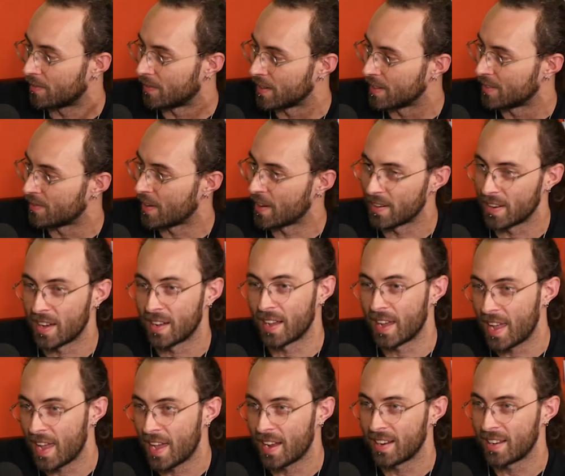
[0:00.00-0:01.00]
friends found
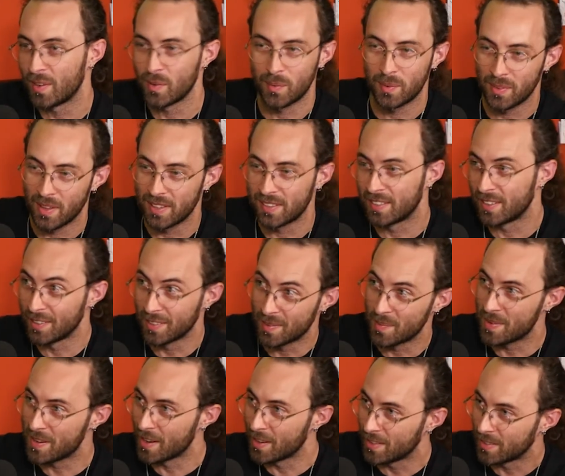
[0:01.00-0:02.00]
out I had it. Let's do
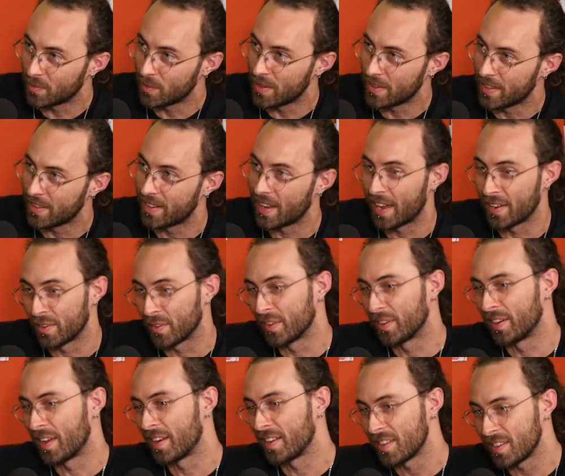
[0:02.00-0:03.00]
some shows with it. Had to
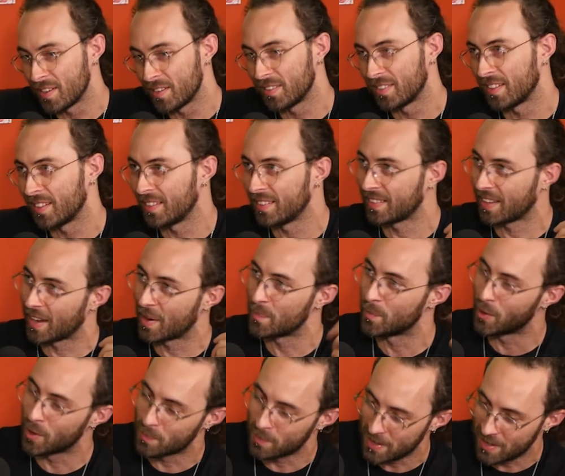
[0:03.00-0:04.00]
learn how to use it.
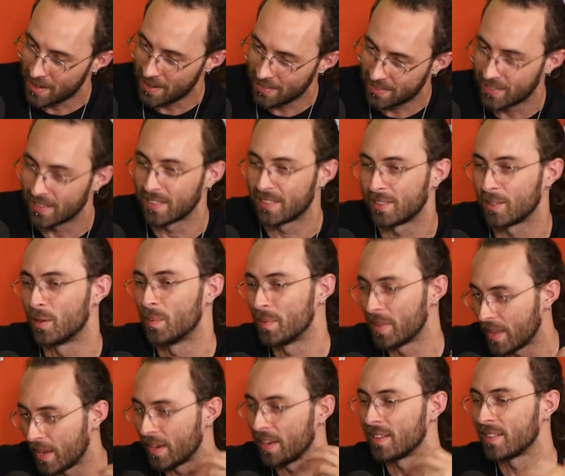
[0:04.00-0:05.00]
Got more PA
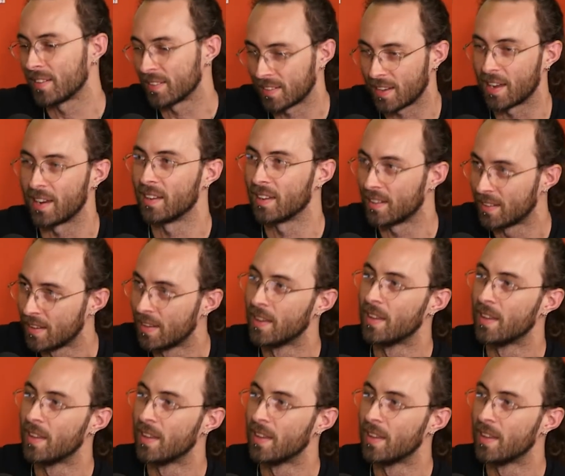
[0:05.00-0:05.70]
system, and then it just kind of